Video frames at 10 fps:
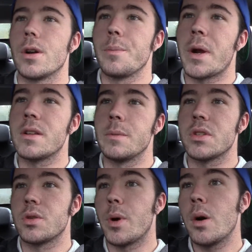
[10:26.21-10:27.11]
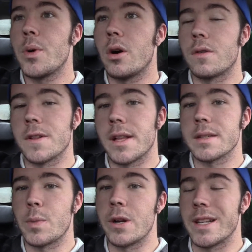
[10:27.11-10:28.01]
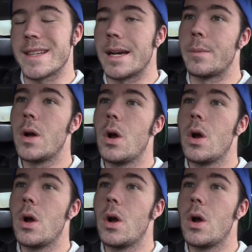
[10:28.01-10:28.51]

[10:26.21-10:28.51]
compared to Mr. Popo over the last period of time?